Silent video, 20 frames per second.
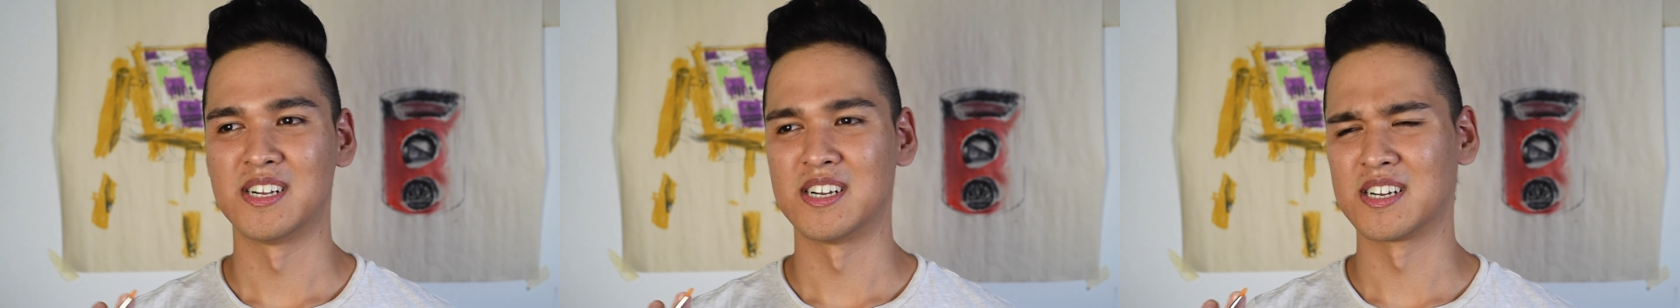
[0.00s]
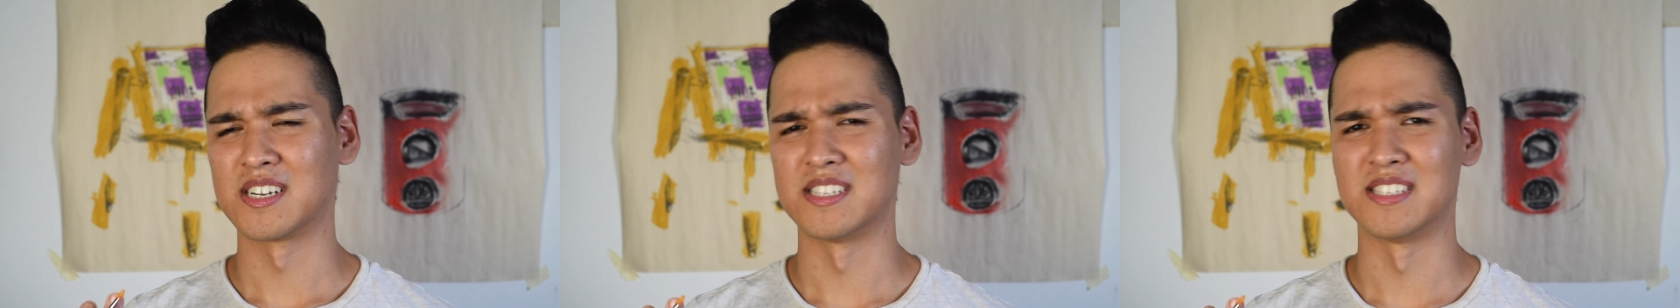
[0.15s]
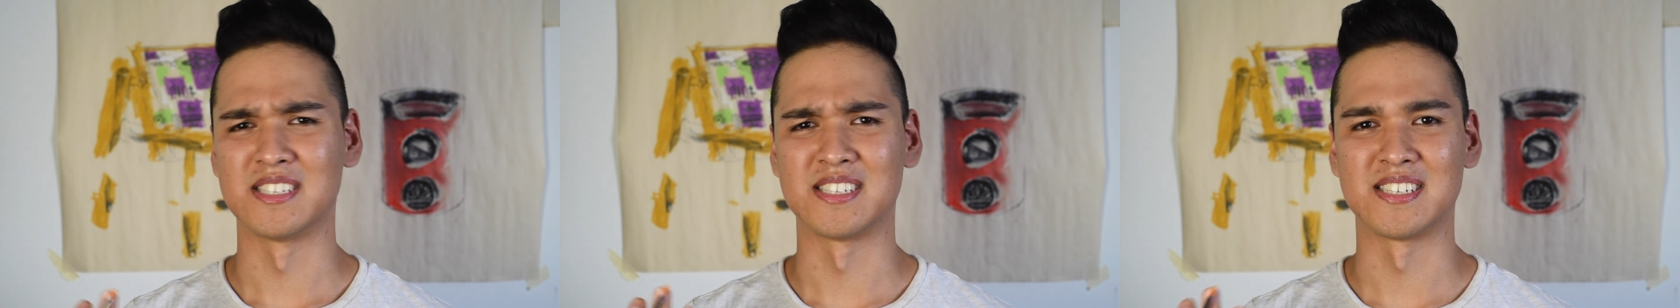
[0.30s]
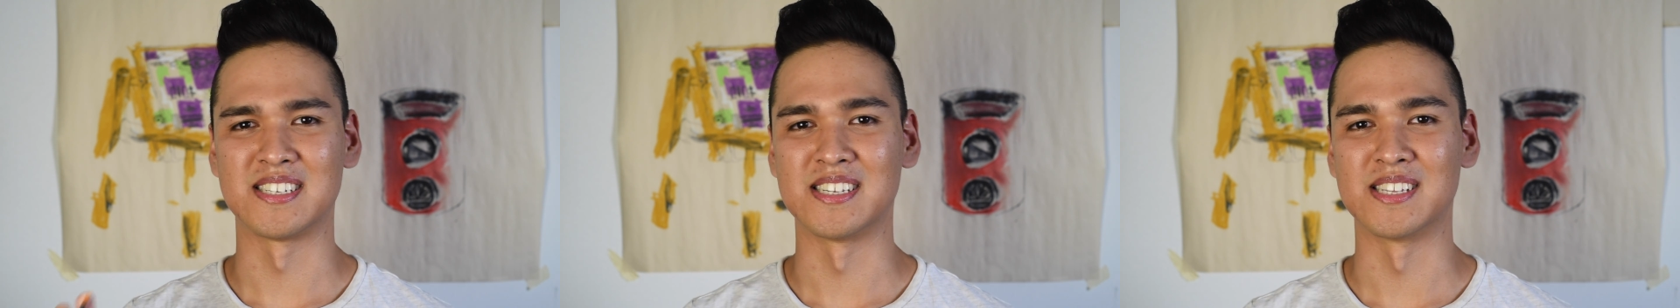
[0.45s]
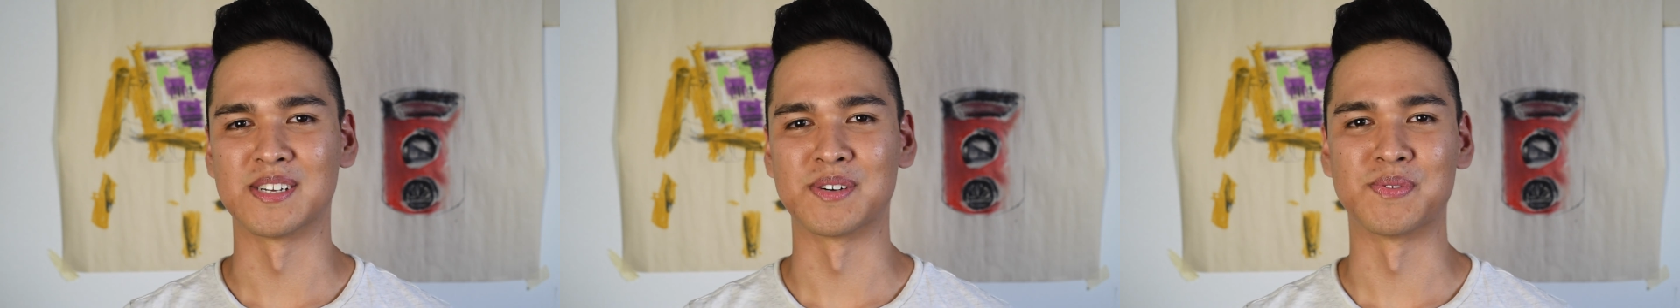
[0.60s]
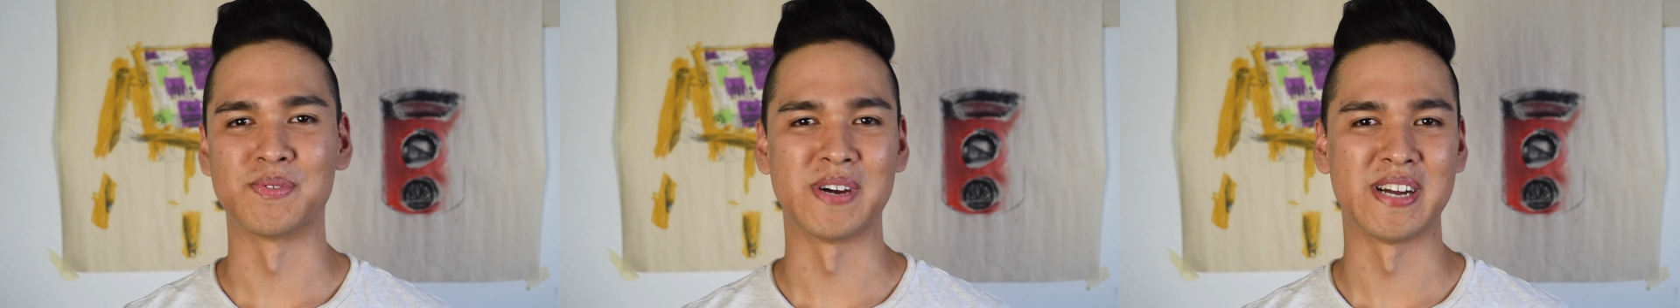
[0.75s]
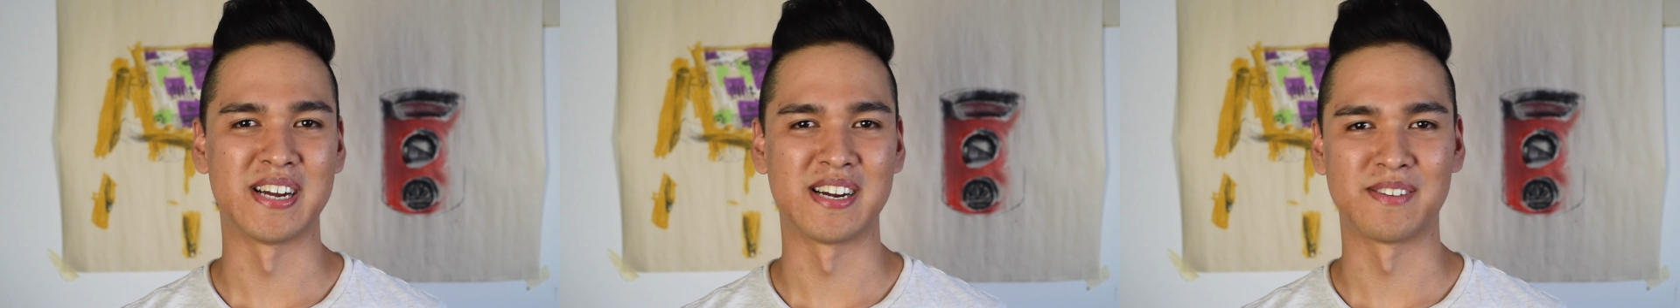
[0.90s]
concealer
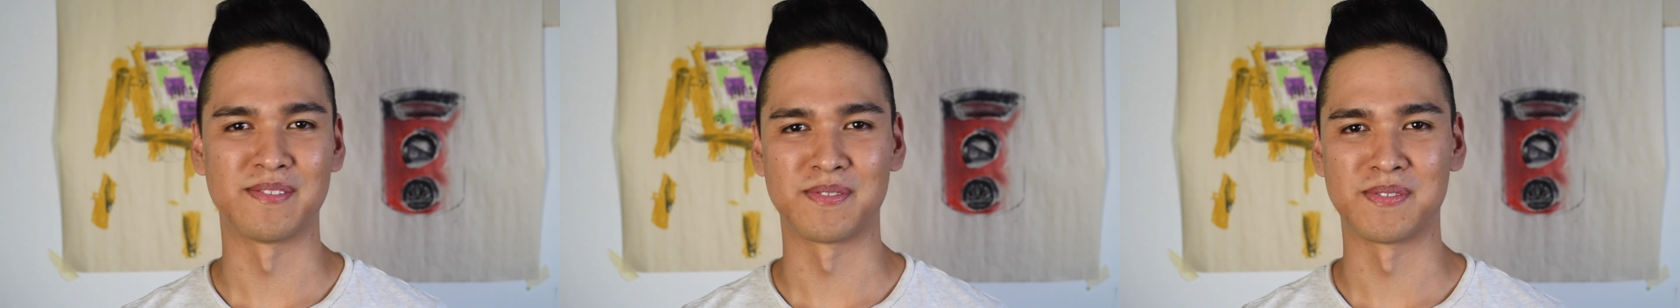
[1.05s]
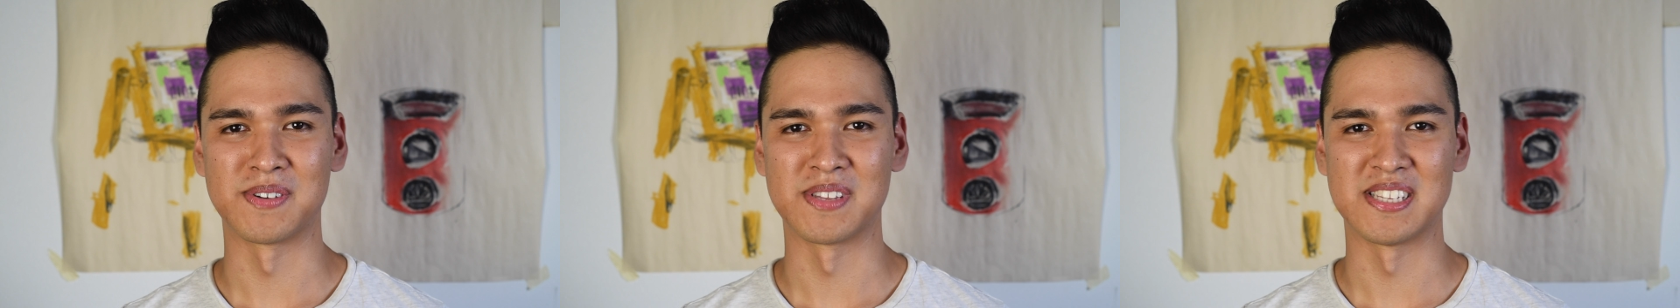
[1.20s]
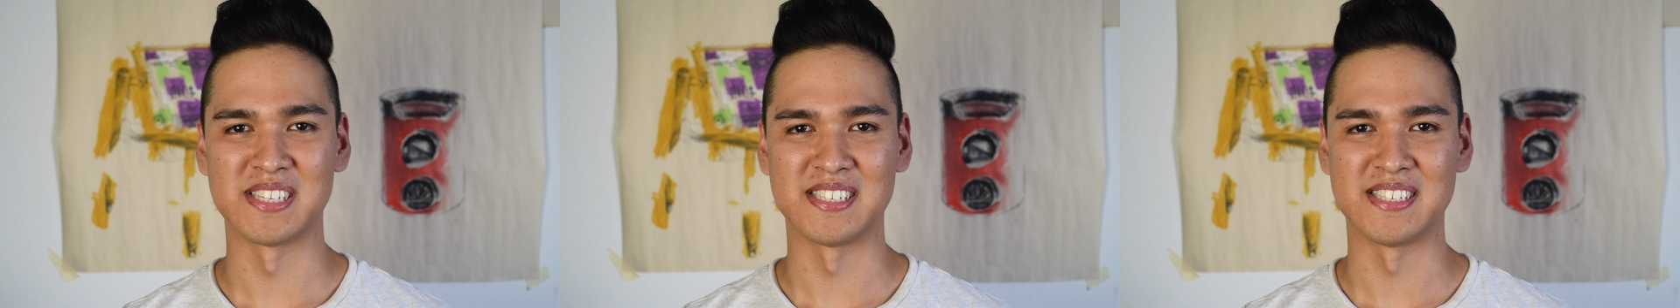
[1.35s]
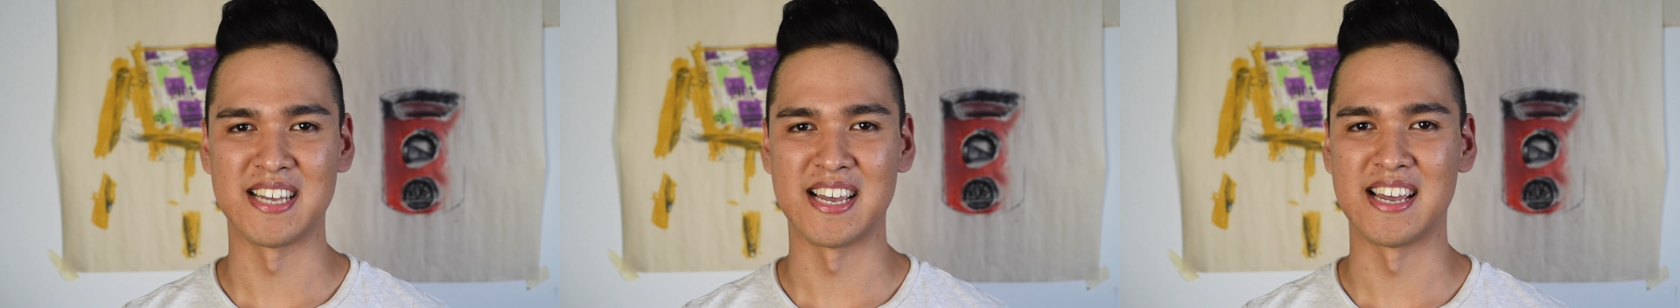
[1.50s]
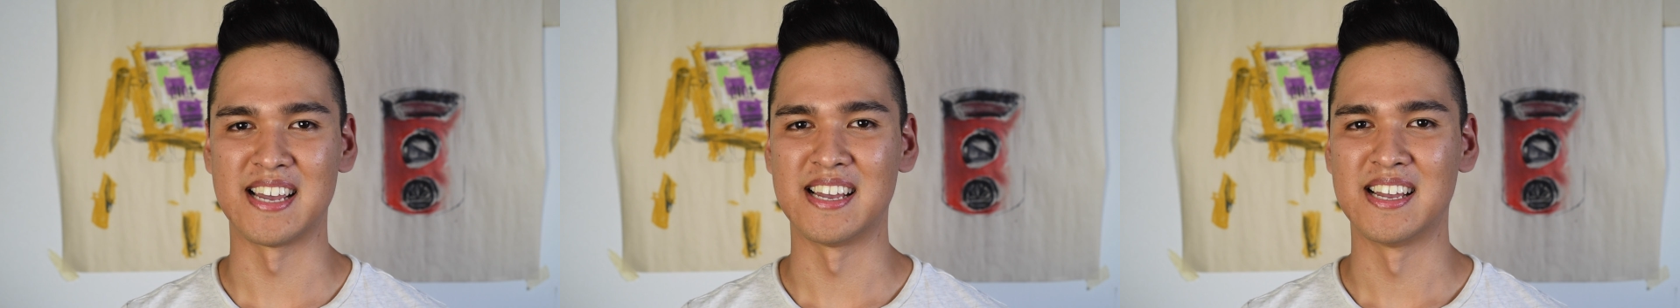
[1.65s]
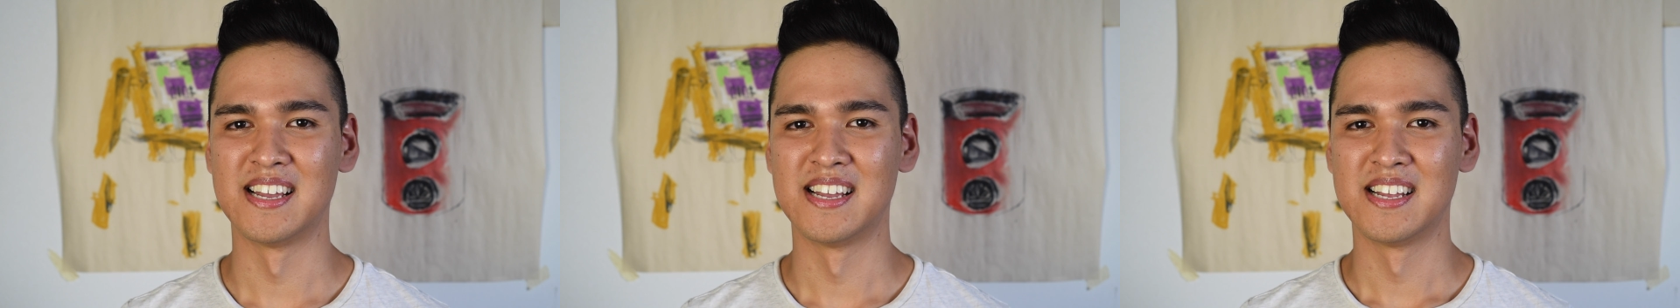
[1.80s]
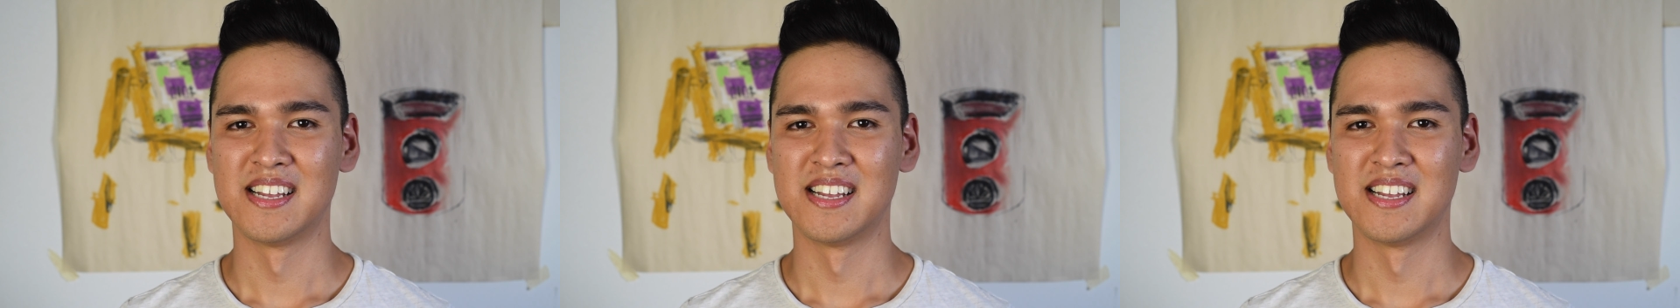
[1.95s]
wear for the day.